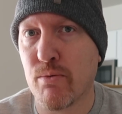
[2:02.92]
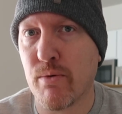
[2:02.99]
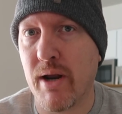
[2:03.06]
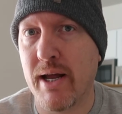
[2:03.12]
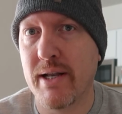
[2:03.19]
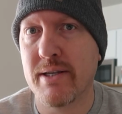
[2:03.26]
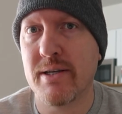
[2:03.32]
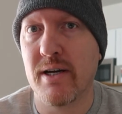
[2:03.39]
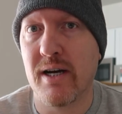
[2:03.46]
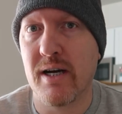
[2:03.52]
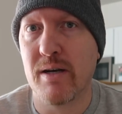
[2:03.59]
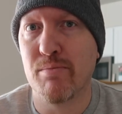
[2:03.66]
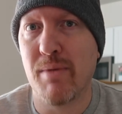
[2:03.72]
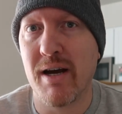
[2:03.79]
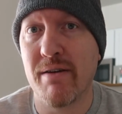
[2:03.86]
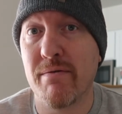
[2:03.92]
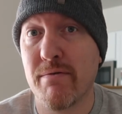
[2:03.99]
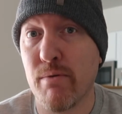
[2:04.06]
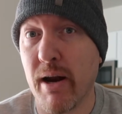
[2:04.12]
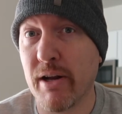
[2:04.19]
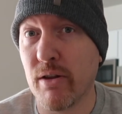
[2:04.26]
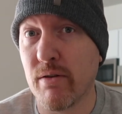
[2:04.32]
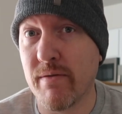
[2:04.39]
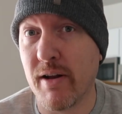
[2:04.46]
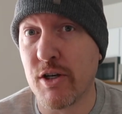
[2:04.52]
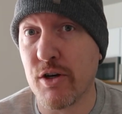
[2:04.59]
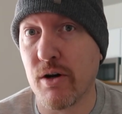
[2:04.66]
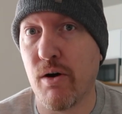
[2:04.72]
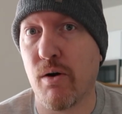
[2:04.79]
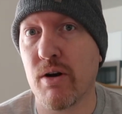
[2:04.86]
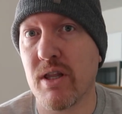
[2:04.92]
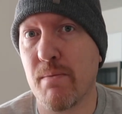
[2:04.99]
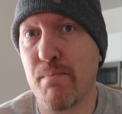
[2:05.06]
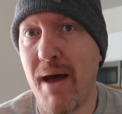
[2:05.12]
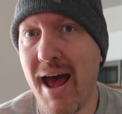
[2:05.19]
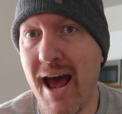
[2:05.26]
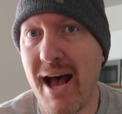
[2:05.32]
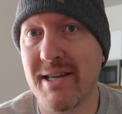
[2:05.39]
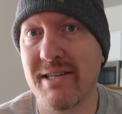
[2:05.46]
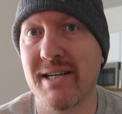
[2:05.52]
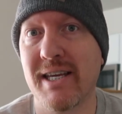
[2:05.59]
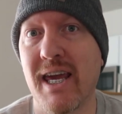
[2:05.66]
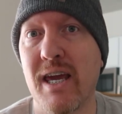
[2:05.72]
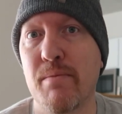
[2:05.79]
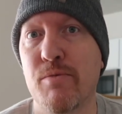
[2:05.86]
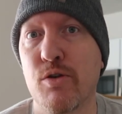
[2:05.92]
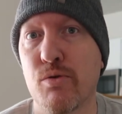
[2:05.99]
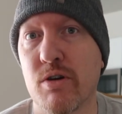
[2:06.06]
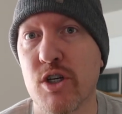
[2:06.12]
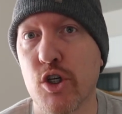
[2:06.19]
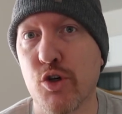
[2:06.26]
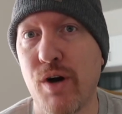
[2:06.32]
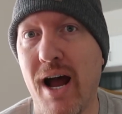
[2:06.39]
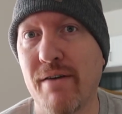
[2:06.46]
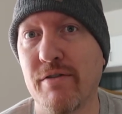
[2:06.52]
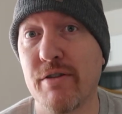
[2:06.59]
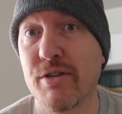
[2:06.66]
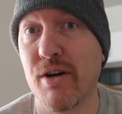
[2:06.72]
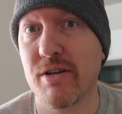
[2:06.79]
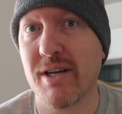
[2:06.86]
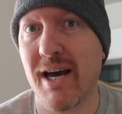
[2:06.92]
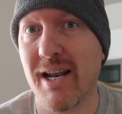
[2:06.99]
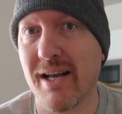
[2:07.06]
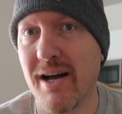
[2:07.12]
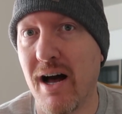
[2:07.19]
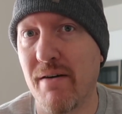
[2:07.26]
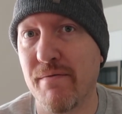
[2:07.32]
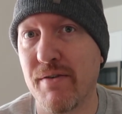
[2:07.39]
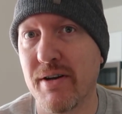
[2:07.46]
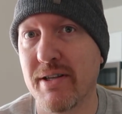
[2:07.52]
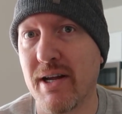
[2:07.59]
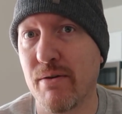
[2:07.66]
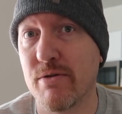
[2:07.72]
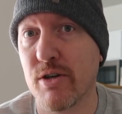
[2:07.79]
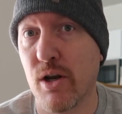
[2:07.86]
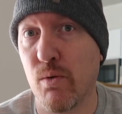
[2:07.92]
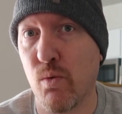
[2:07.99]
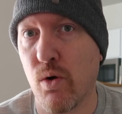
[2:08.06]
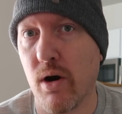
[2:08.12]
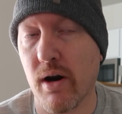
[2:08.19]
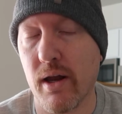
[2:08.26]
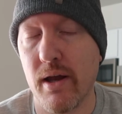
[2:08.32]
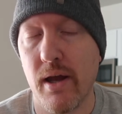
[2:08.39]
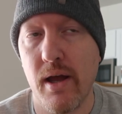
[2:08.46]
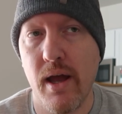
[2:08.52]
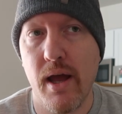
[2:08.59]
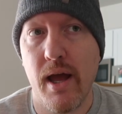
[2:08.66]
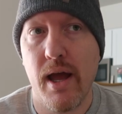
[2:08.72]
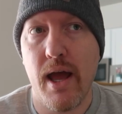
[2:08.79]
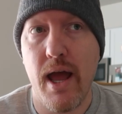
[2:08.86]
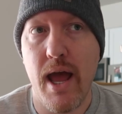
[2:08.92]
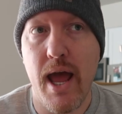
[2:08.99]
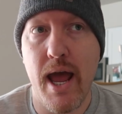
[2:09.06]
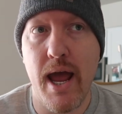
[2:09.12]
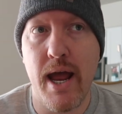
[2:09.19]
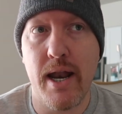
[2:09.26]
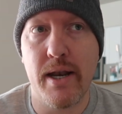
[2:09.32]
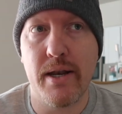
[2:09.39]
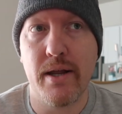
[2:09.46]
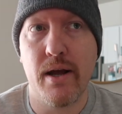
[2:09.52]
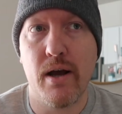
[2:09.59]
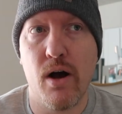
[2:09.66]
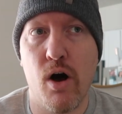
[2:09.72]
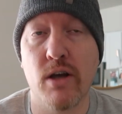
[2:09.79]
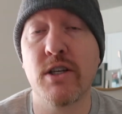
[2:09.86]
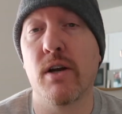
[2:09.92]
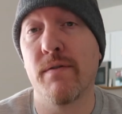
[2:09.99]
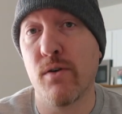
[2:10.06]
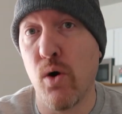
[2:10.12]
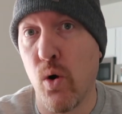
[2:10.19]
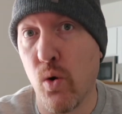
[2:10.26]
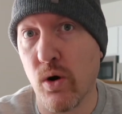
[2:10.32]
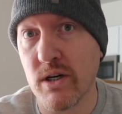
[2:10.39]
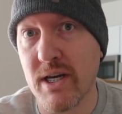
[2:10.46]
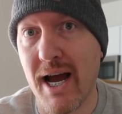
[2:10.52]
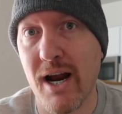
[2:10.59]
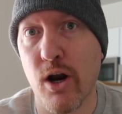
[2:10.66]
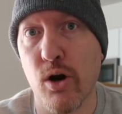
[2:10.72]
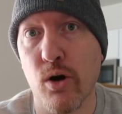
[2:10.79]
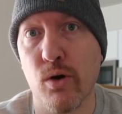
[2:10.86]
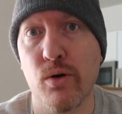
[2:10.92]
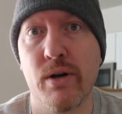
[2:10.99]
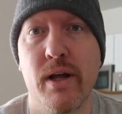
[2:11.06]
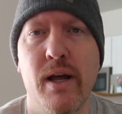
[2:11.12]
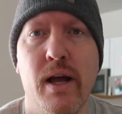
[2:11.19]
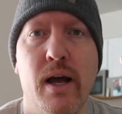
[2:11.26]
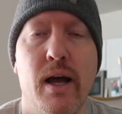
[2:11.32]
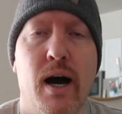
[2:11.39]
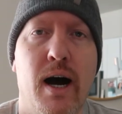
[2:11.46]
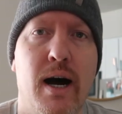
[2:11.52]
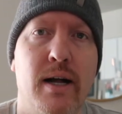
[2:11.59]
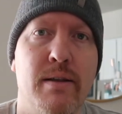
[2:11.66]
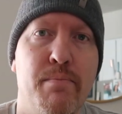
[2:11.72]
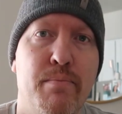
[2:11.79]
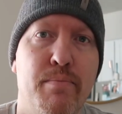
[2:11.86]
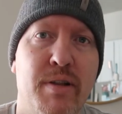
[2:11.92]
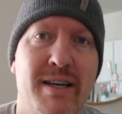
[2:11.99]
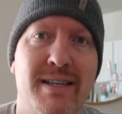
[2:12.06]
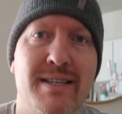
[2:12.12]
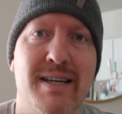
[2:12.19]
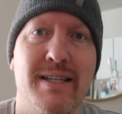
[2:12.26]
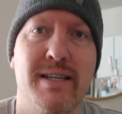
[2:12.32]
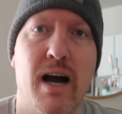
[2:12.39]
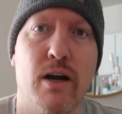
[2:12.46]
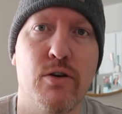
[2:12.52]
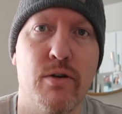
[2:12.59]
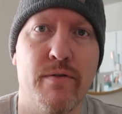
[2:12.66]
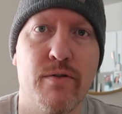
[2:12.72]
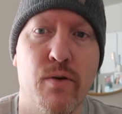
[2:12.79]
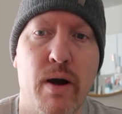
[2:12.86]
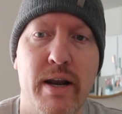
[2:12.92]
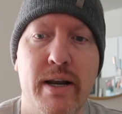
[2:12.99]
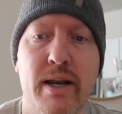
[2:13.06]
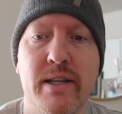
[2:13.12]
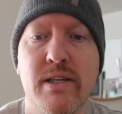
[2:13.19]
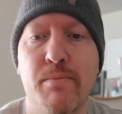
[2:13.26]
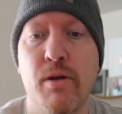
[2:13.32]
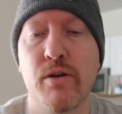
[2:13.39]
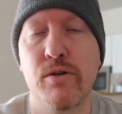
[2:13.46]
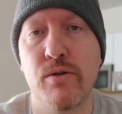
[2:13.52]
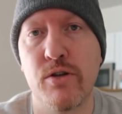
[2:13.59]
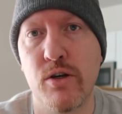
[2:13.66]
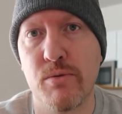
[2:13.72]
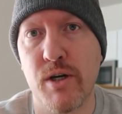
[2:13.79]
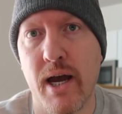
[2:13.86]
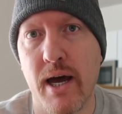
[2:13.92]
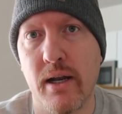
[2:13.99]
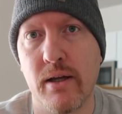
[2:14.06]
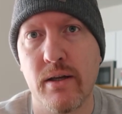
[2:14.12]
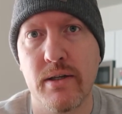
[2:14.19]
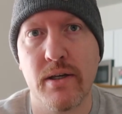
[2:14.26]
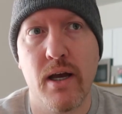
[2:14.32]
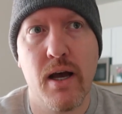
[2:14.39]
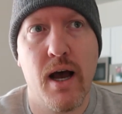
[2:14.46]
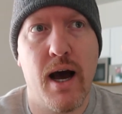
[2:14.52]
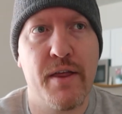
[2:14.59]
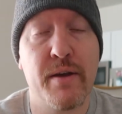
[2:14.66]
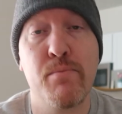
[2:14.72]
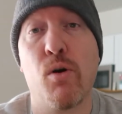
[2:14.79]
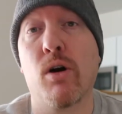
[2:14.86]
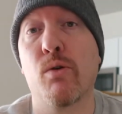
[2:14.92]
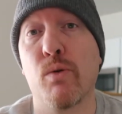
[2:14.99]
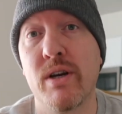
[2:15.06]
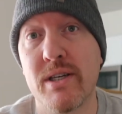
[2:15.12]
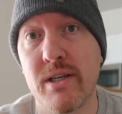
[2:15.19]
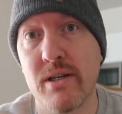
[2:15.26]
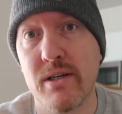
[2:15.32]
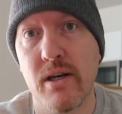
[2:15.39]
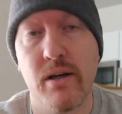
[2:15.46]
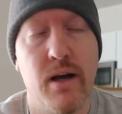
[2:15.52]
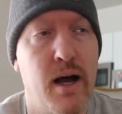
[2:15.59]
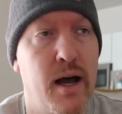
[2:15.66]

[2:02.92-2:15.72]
rent on my regular Venture card in the past, and it came through as travel, so I was kind of confident that it was going to work. And also, of course, I heard on places like Doctor of Credit and some other YouTube channels, I think Mark Reese's